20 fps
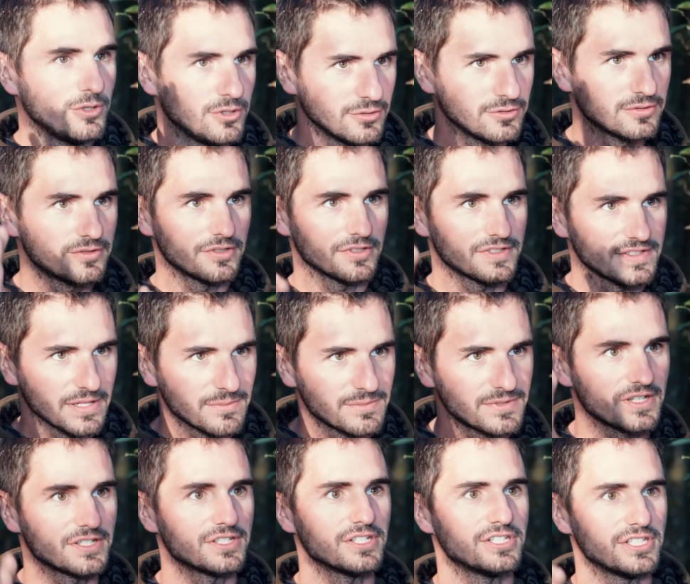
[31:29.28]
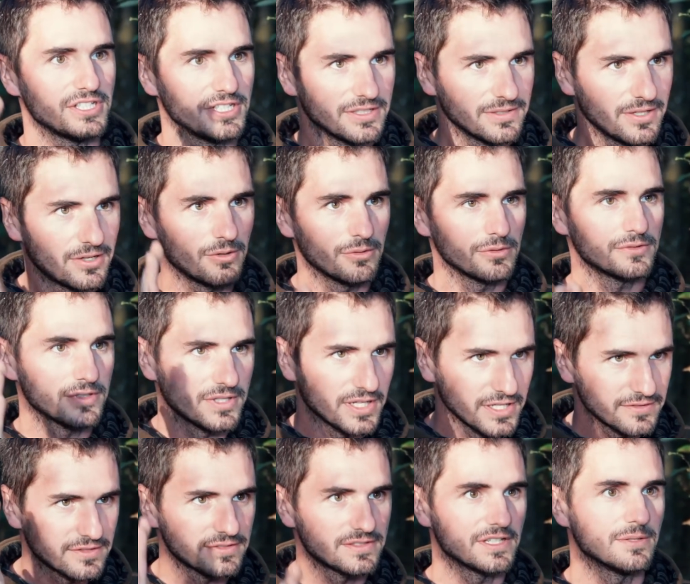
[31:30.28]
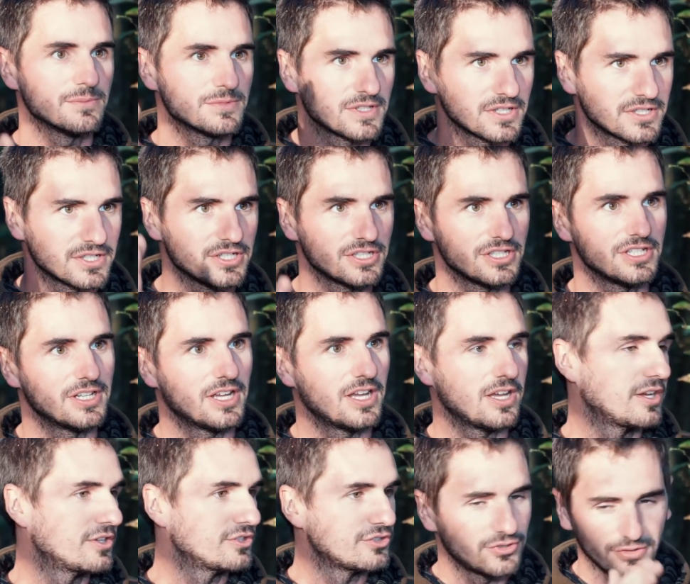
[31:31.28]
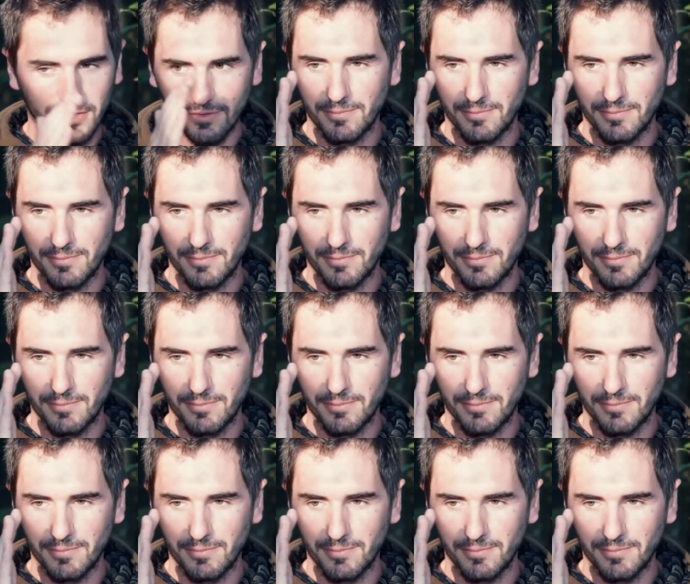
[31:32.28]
We use the same strategy all the days, the same strategy, and